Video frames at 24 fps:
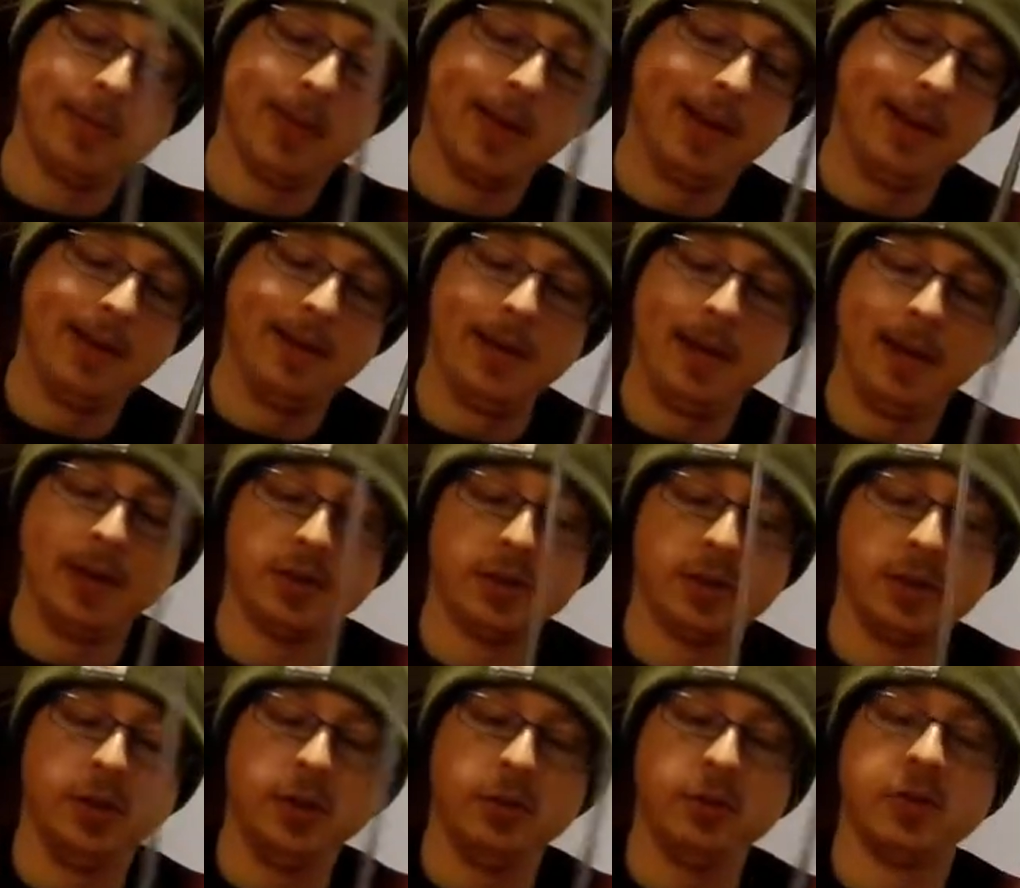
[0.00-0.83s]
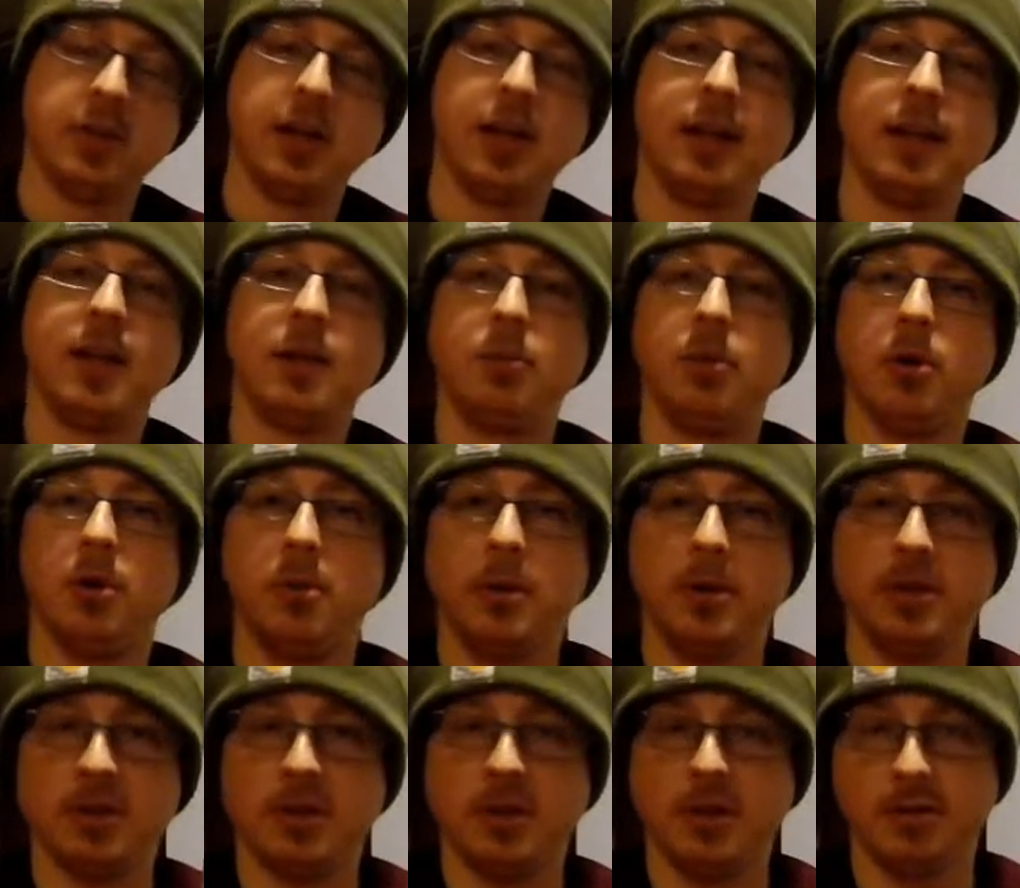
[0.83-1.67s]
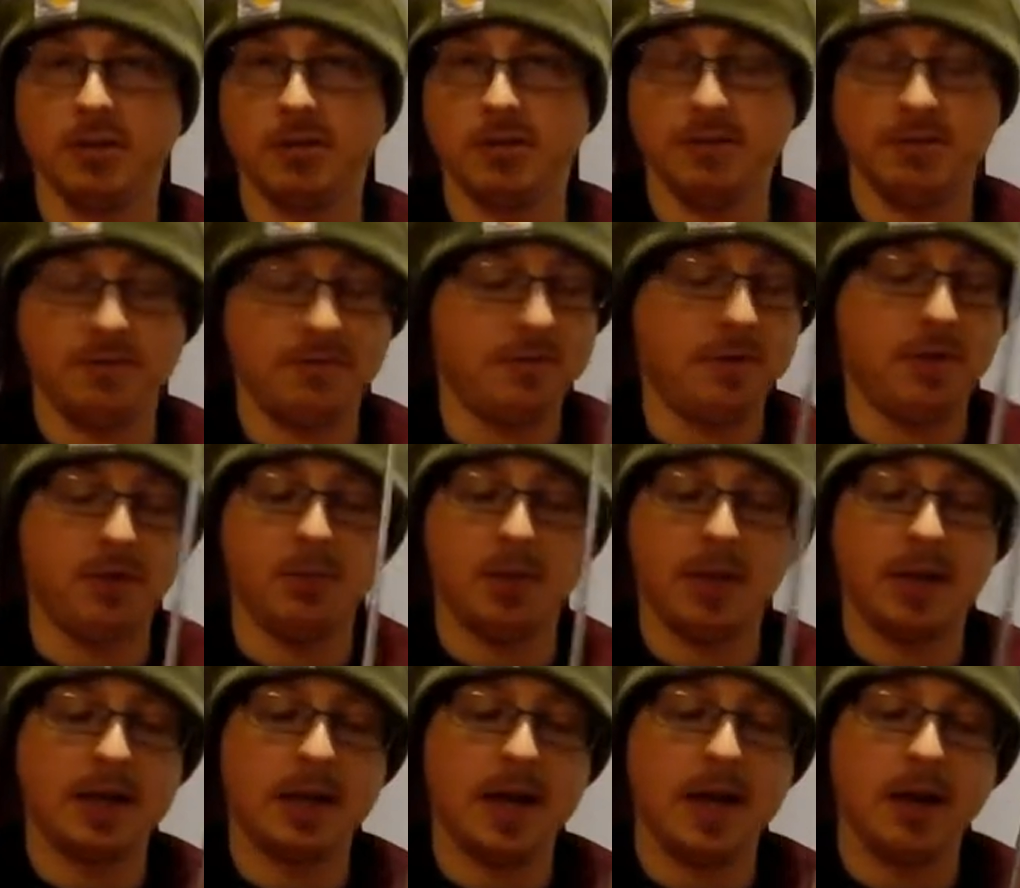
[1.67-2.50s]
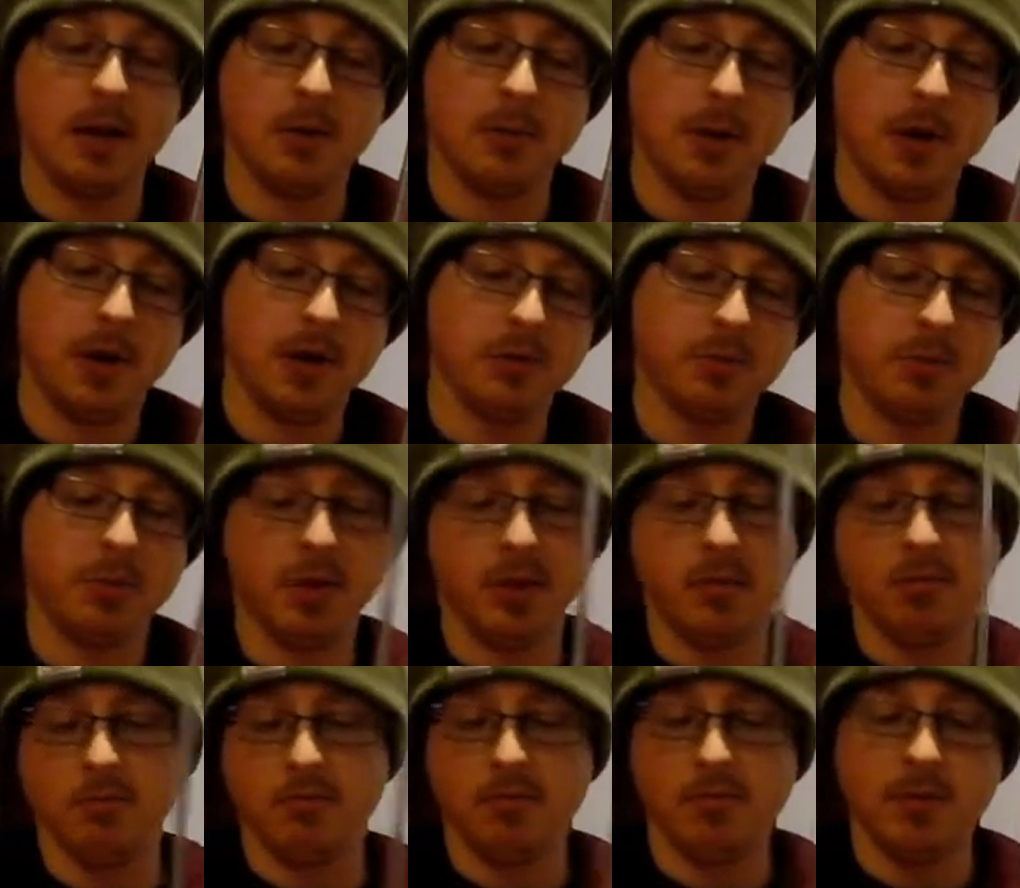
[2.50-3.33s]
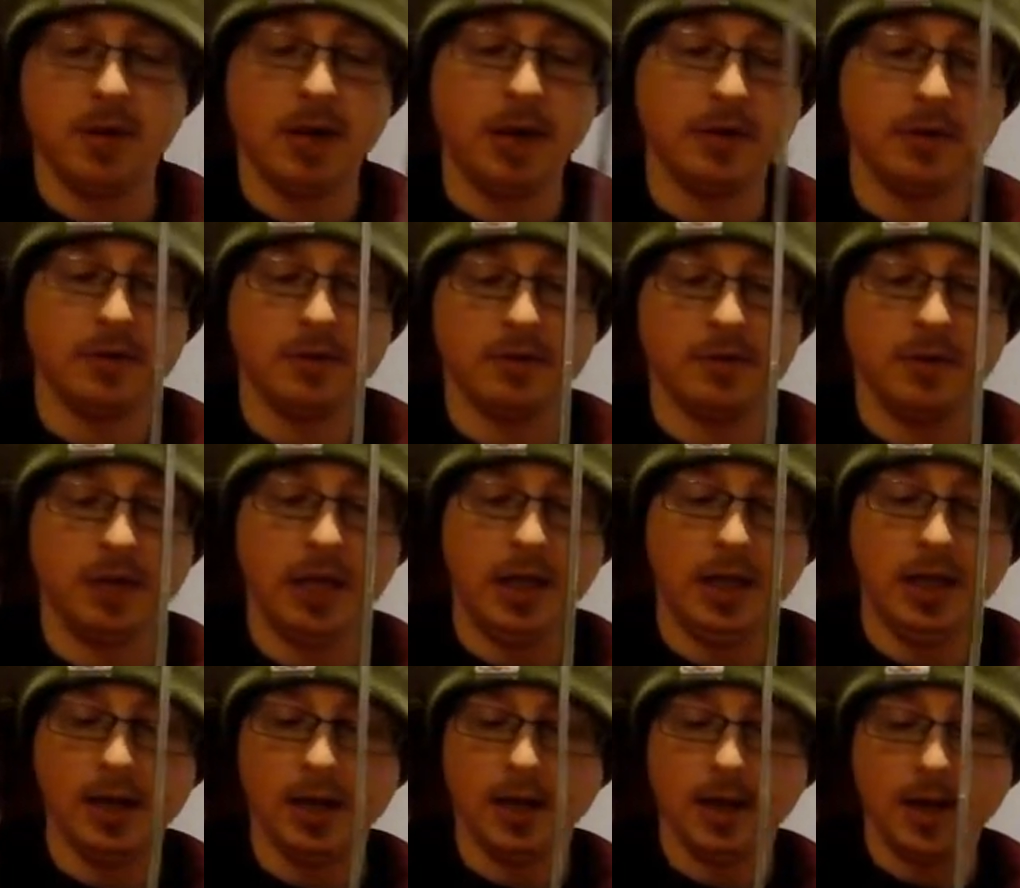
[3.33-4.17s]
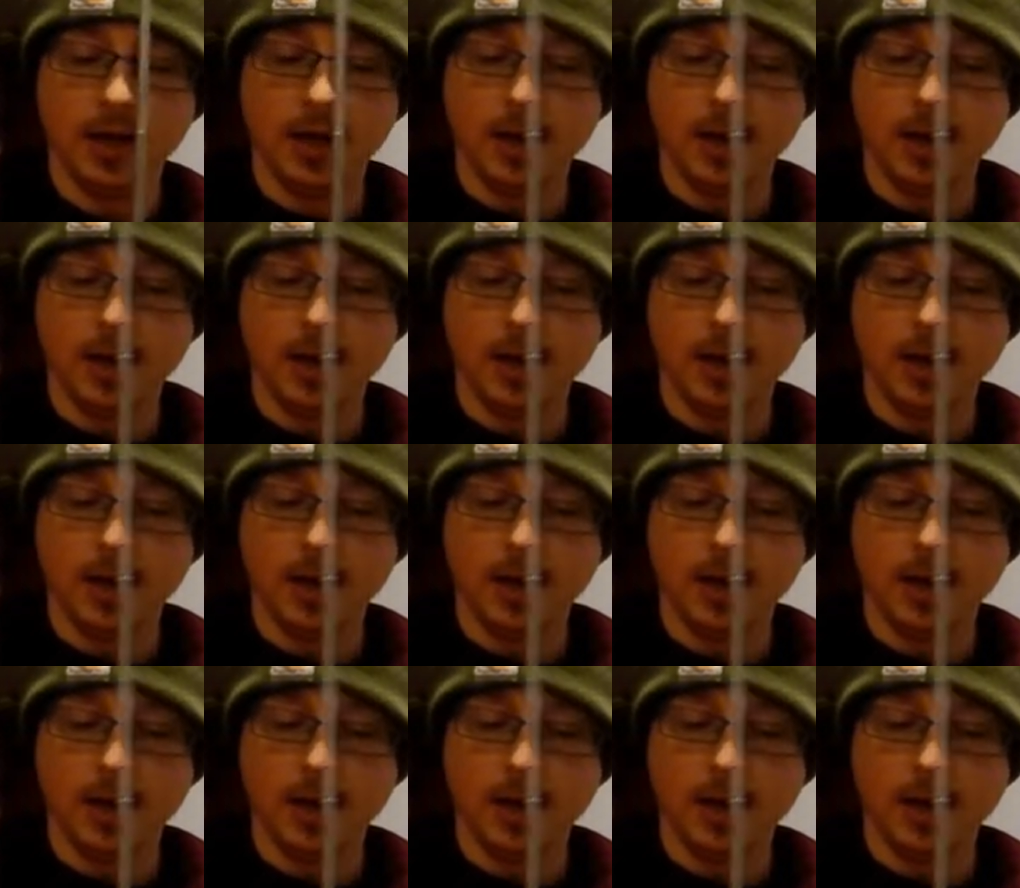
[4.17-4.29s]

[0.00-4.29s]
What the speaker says: I don't actually use it. I keep all my stuff in my tackle box, but that's neat.